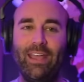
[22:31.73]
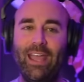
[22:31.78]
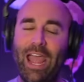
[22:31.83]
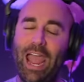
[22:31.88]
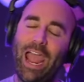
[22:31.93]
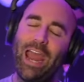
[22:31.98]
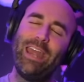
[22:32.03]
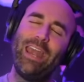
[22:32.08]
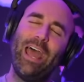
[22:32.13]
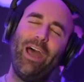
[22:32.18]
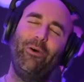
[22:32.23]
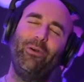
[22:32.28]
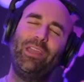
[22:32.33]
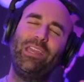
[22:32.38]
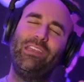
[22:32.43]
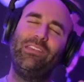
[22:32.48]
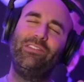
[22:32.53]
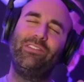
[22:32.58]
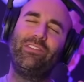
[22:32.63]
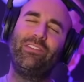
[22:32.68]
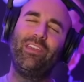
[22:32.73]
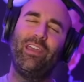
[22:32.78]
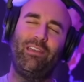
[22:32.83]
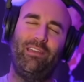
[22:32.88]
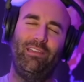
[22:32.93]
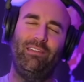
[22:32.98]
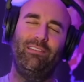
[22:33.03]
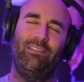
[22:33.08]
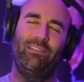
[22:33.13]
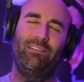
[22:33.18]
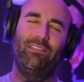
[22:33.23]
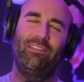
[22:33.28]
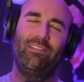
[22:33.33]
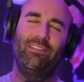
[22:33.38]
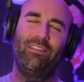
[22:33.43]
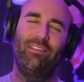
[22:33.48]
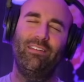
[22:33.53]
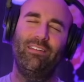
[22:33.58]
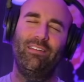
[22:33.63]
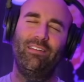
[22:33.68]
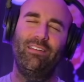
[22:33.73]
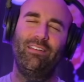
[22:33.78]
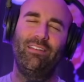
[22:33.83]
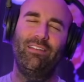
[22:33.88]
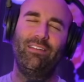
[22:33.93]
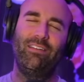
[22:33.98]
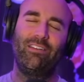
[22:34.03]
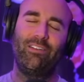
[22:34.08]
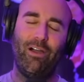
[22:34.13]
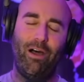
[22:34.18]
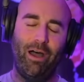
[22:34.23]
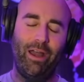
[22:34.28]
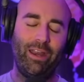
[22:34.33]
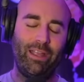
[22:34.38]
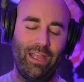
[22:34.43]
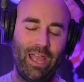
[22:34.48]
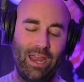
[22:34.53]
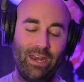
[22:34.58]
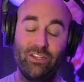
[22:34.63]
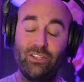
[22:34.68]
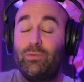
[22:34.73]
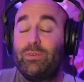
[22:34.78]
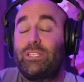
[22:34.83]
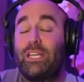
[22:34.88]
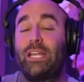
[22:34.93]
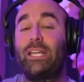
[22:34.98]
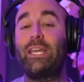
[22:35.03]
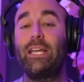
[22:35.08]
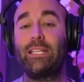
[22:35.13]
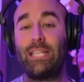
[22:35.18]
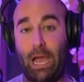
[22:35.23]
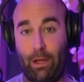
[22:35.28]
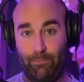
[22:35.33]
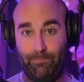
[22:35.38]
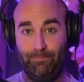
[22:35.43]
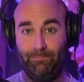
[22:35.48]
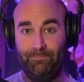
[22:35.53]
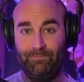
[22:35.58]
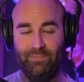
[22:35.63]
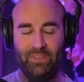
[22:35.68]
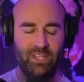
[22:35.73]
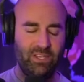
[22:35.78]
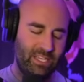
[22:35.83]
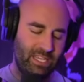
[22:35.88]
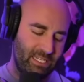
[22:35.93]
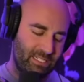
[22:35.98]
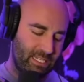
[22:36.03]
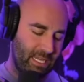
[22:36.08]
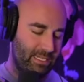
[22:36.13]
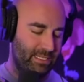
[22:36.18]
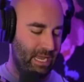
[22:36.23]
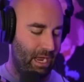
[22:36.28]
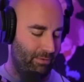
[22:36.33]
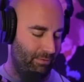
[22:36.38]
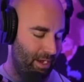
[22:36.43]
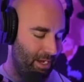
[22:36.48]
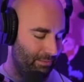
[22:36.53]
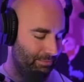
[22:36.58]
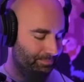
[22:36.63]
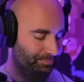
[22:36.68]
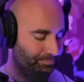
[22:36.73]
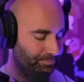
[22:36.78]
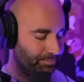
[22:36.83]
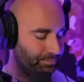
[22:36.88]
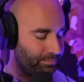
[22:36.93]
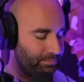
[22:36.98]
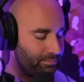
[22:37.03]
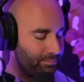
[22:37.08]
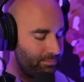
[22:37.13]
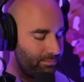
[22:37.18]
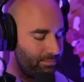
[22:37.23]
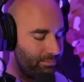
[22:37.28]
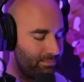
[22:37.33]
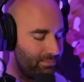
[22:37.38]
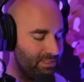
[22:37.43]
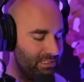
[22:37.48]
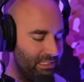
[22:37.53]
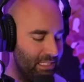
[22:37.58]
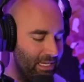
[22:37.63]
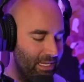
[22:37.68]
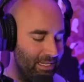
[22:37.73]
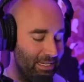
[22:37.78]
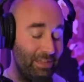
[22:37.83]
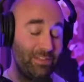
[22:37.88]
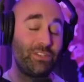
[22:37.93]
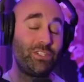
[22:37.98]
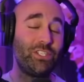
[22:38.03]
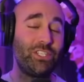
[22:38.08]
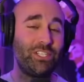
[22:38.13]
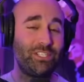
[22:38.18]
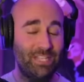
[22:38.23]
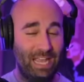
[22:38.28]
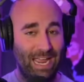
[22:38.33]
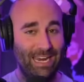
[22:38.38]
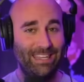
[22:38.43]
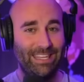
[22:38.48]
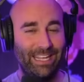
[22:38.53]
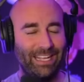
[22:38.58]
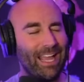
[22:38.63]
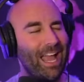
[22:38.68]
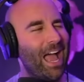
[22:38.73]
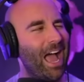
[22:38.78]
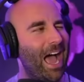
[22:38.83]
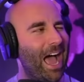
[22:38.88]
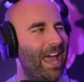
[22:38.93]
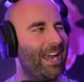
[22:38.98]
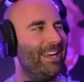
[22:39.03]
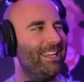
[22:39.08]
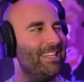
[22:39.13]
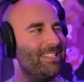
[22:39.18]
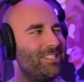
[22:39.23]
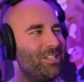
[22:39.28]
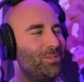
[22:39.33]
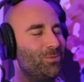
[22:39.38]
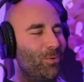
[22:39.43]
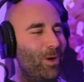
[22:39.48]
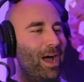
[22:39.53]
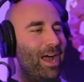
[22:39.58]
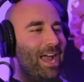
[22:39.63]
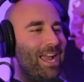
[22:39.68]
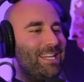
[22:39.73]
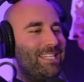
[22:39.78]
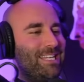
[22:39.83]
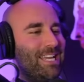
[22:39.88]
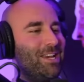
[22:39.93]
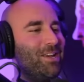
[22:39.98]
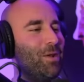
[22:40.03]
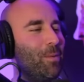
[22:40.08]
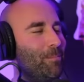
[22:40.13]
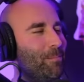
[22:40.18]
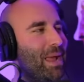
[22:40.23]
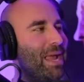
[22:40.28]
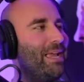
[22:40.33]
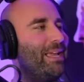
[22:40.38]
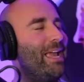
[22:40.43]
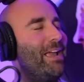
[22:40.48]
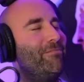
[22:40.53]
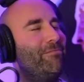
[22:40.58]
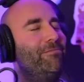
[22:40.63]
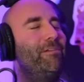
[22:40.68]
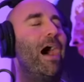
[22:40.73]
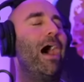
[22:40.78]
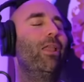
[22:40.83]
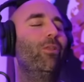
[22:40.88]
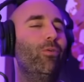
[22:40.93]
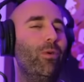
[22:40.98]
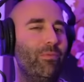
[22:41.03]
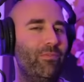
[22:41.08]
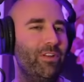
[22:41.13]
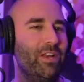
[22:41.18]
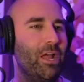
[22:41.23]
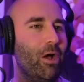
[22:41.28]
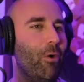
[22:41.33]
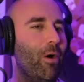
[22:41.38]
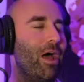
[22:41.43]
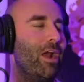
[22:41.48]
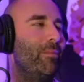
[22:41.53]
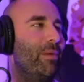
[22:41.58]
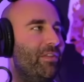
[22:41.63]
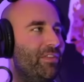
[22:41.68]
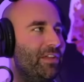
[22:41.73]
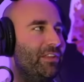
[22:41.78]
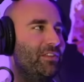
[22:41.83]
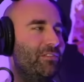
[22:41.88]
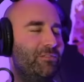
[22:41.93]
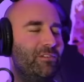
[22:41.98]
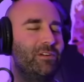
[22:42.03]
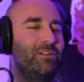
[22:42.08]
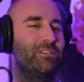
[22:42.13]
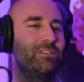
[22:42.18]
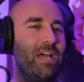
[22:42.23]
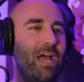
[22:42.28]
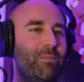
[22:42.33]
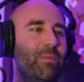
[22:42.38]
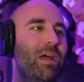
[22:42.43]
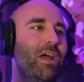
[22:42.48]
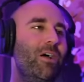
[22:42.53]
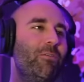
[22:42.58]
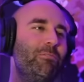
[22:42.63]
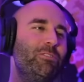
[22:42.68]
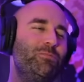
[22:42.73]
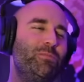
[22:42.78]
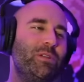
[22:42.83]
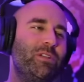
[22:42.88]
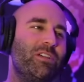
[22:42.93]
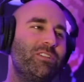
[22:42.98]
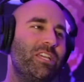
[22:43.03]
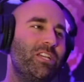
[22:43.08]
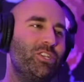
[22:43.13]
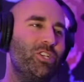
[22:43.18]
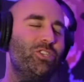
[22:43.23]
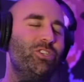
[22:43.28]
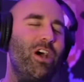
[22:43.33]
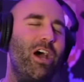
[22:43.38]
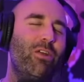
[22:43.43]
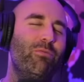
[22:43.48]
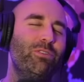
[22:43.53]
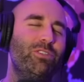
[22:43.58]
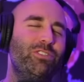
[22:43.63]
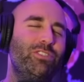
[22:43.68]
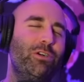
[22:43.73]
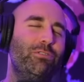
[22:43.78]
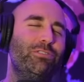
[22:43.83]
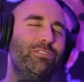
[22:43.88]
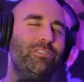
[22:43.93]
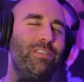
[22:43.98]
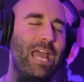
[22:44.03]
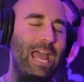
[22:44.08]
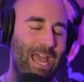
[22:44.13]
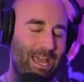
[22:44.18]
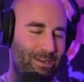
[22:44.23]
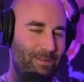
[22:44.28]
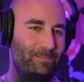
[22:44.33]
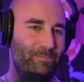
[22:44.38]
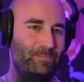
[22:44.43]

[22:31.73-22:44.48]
And now he's getting caught again. So he's getting kicked out. He gets kicked out, right? Now, this is the sad thing. This is why I didn't make a follow-up video on him, I think, the first time, was because I just thought it was so sad.